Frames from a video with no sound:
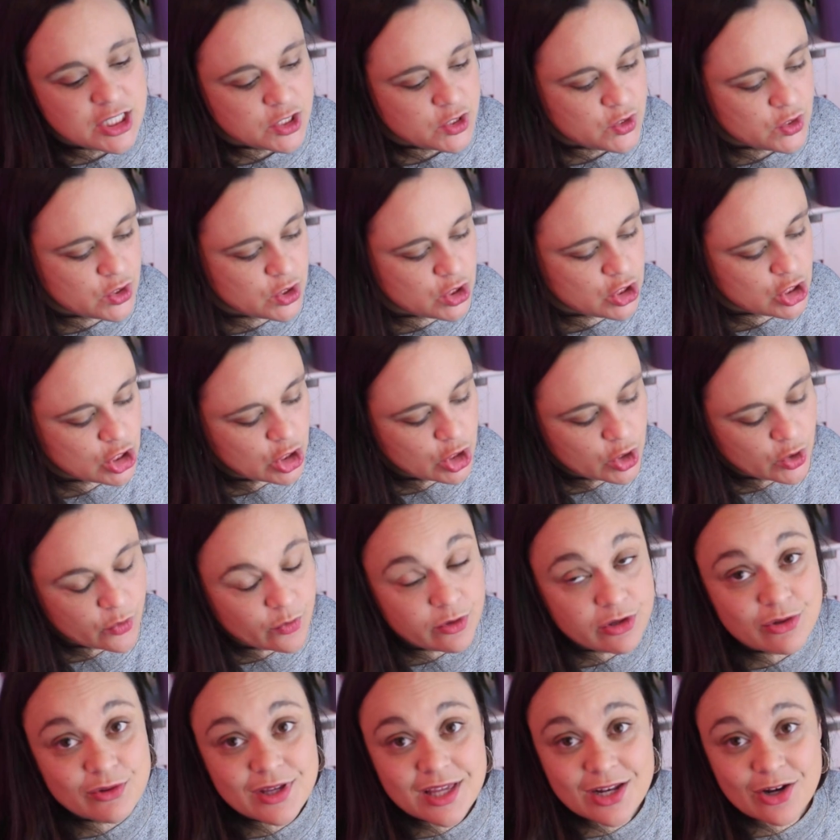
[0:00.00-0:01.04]
So
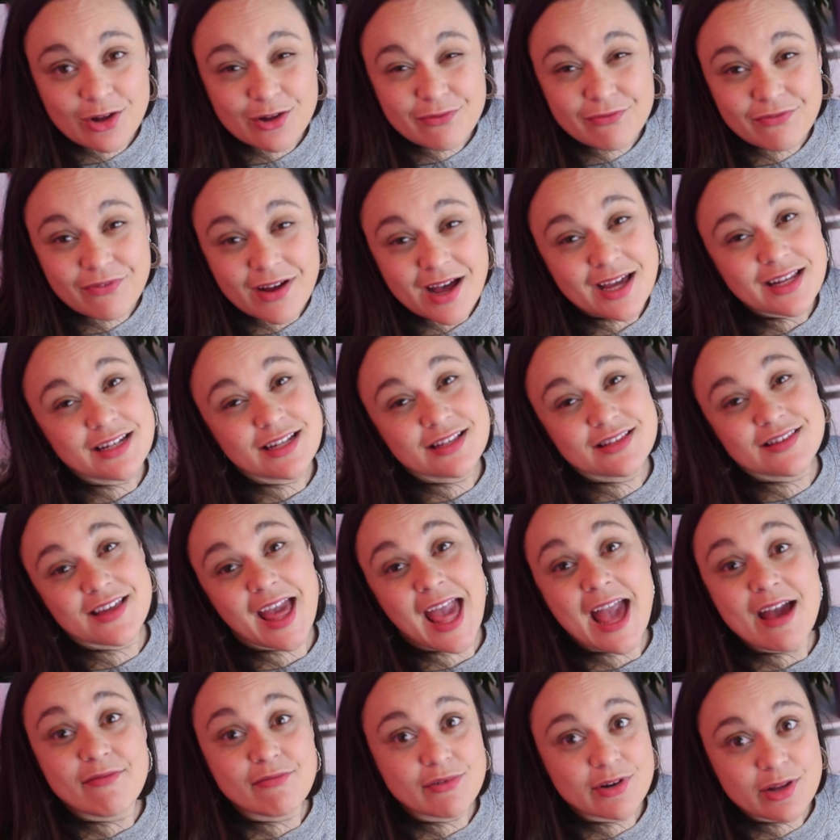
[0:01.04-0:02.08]
you cannot find it
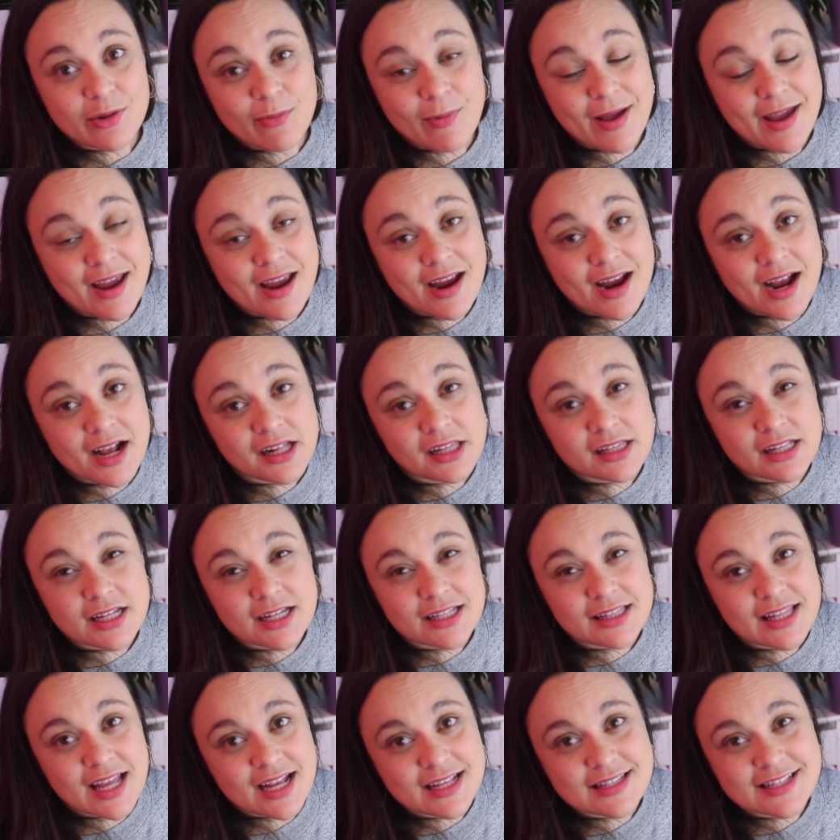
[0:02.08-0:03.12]
everywhere. I
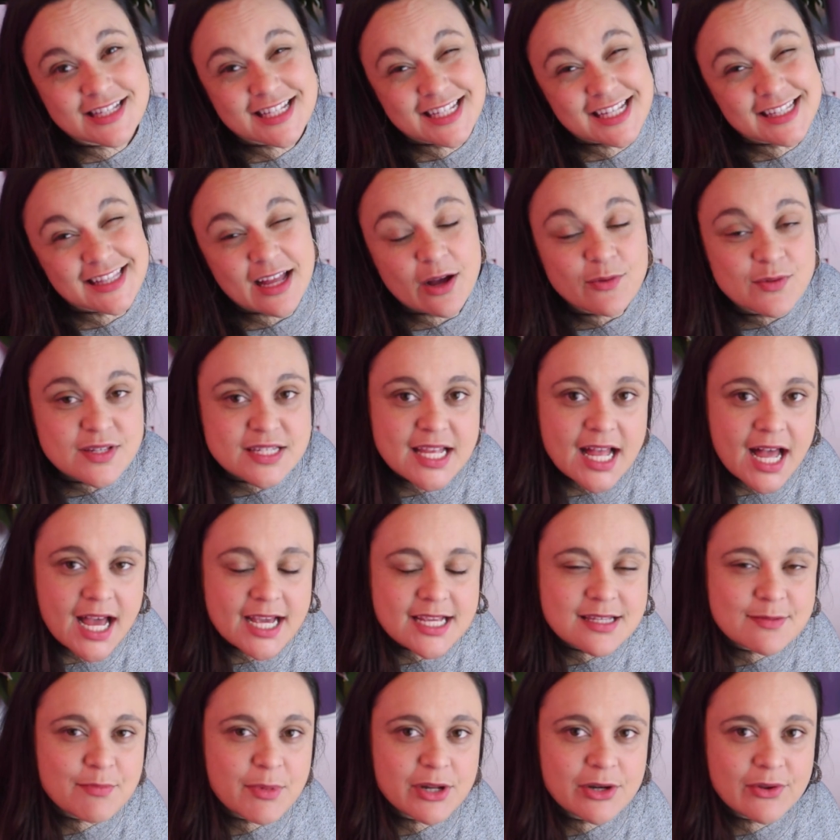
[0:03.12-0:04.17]
think that's the
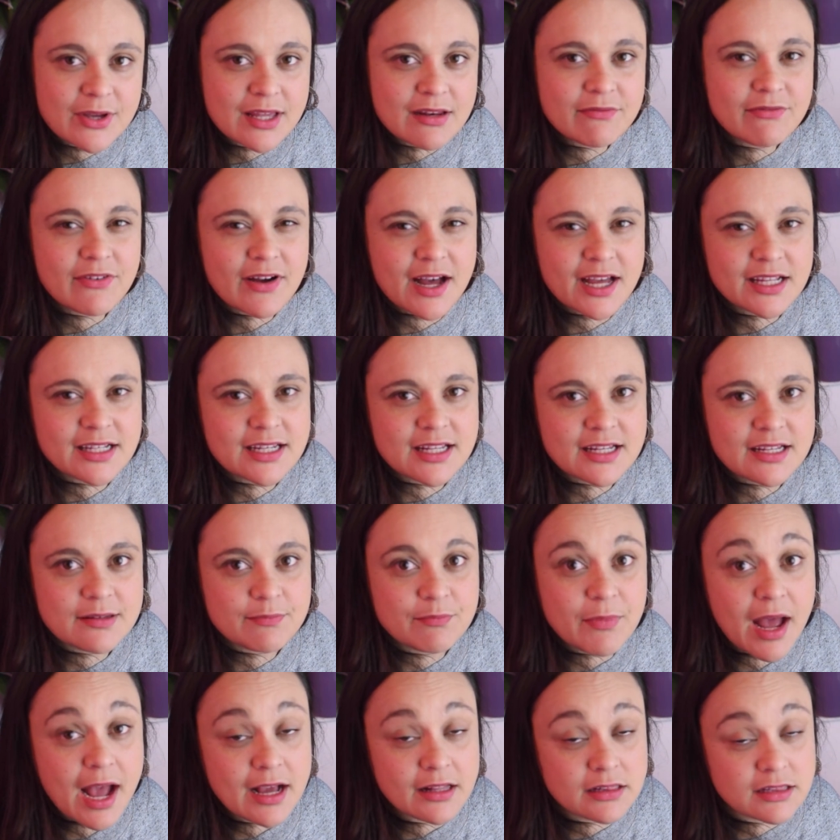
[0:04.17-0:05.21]
downside, but you can find it,
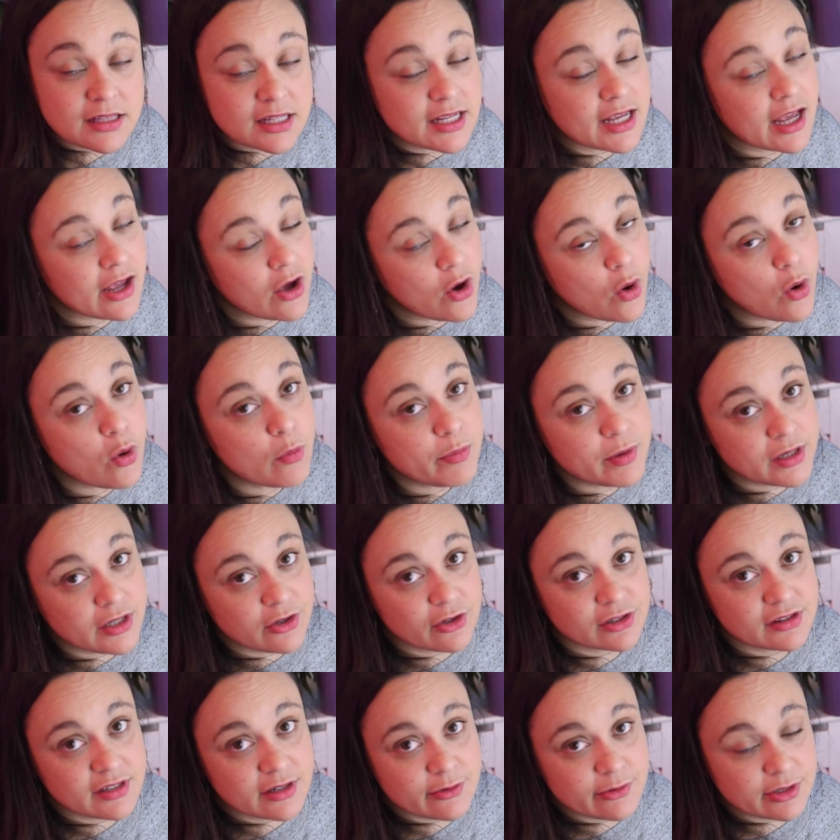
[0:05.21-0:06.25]
I hope, in
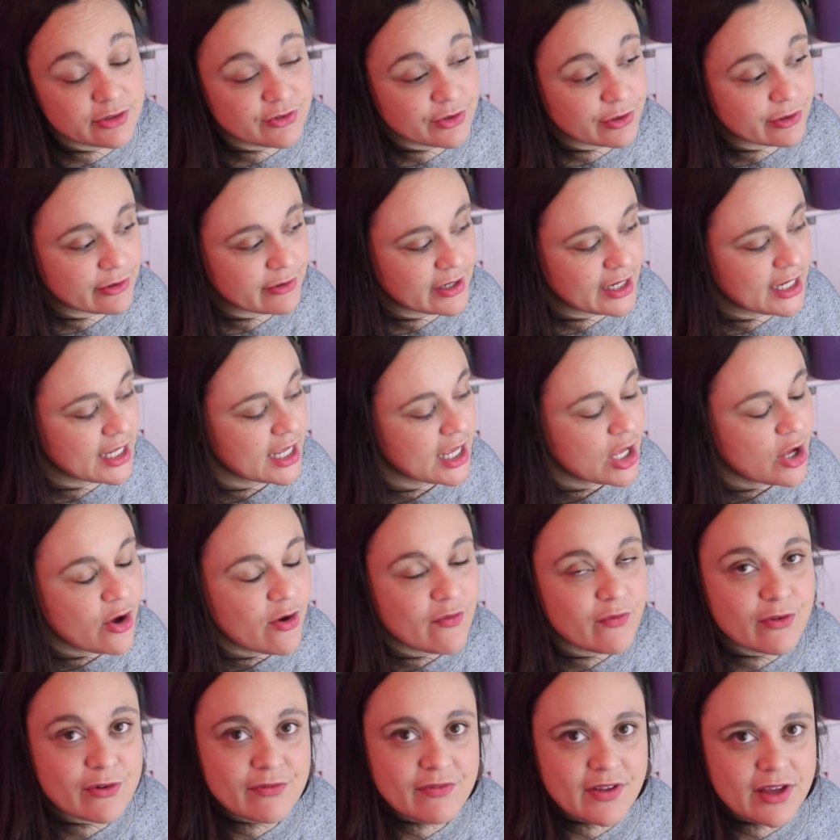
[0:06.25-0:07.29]
your territory
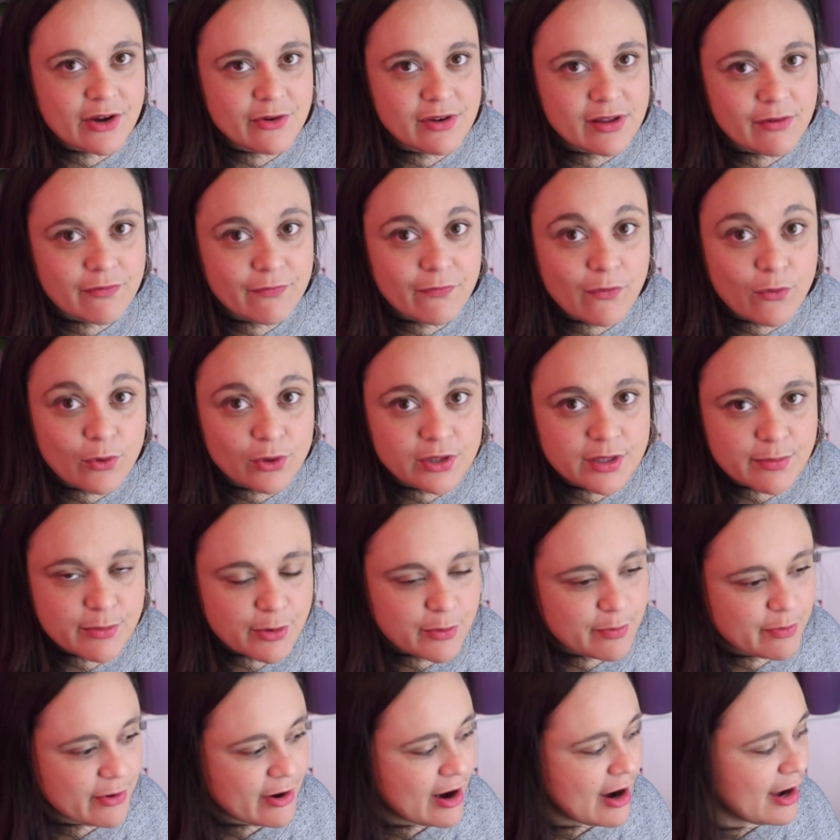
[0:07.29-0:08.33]
for very
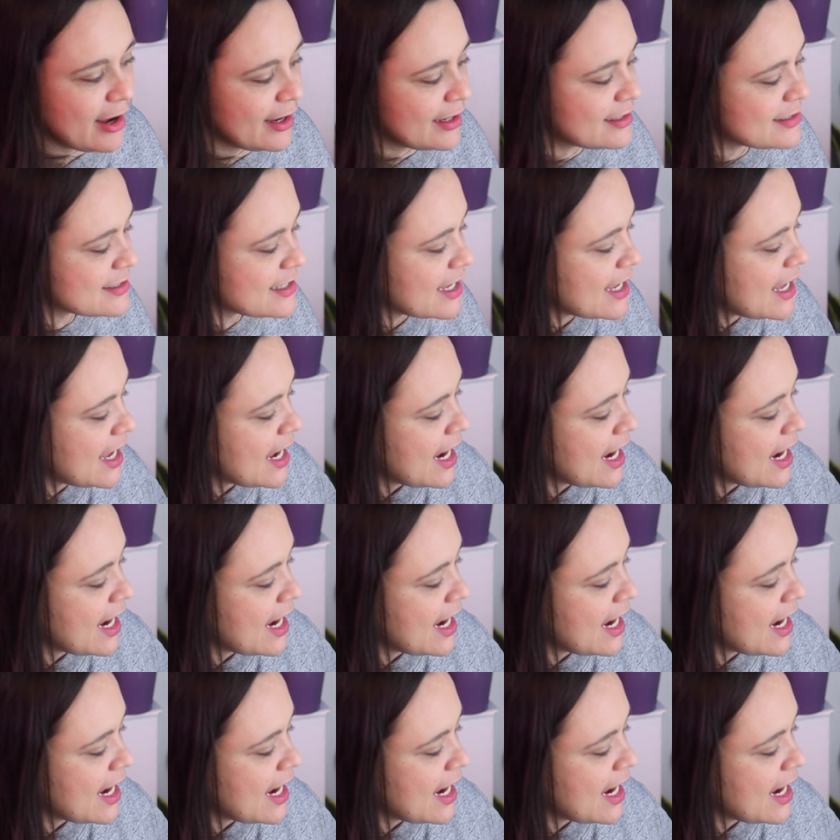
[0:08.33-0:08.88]
affordable price.